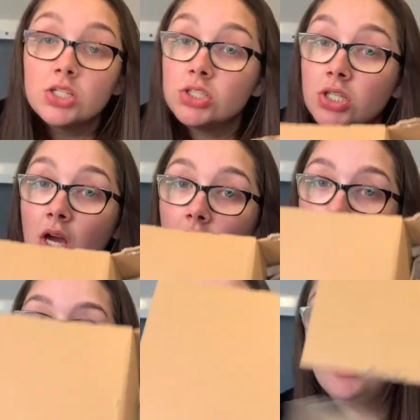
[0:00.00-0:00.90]

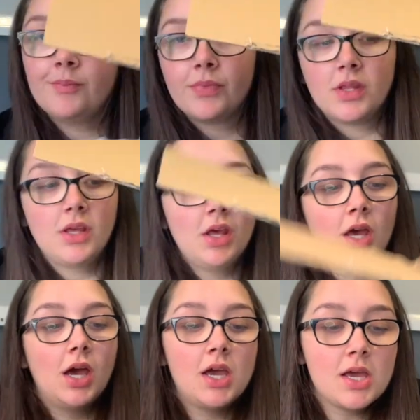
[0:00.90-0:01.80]

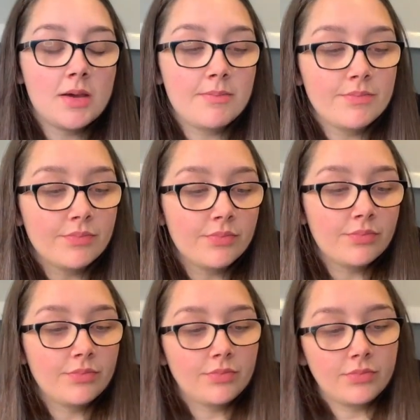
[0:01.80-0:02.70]
Ta-da!
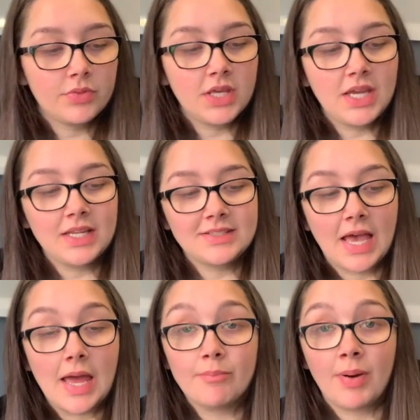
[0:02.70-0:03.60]
The
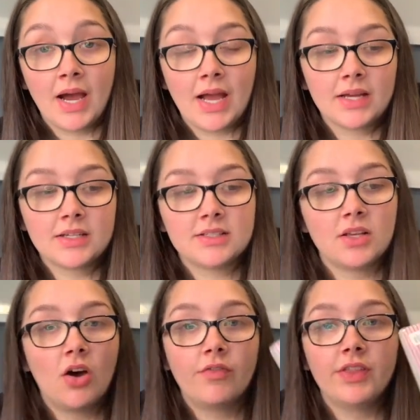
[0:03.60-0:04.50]
10 packs
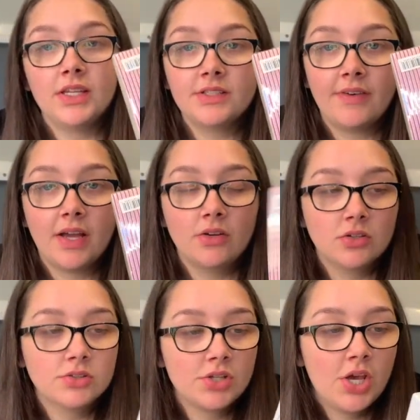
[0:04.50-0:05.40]
of these
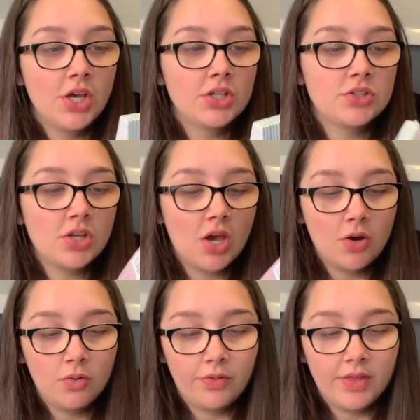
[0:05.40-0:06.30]
files.
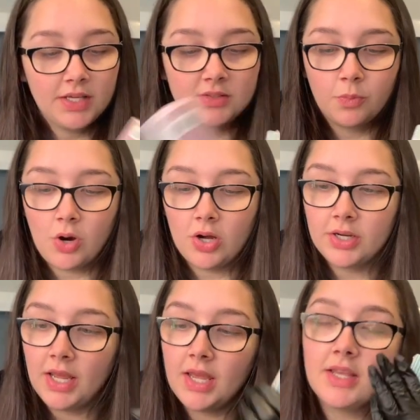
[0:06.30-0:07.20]
So this
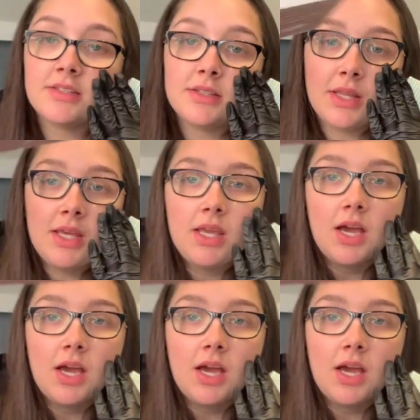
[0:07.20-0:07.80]
one is the